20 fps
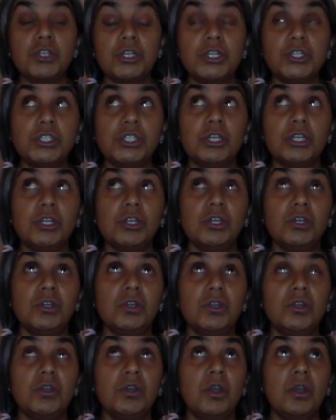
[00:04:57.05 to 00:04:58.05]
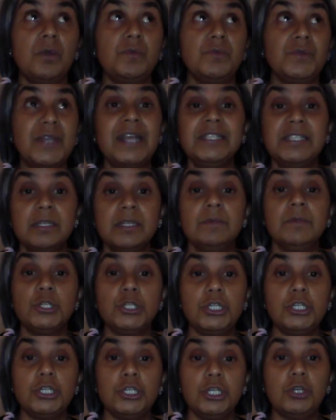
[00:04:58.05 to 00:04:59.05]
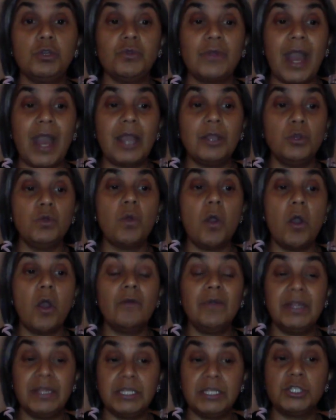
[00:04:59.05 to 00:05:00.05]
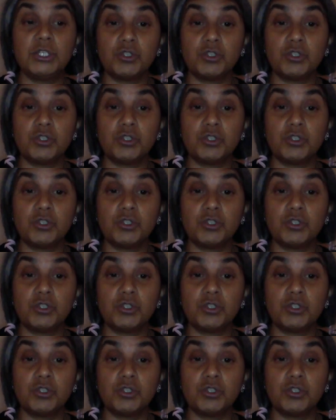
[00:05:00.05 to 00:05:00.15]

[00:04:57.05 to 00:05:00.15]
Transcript: it's a testament to you that you are in this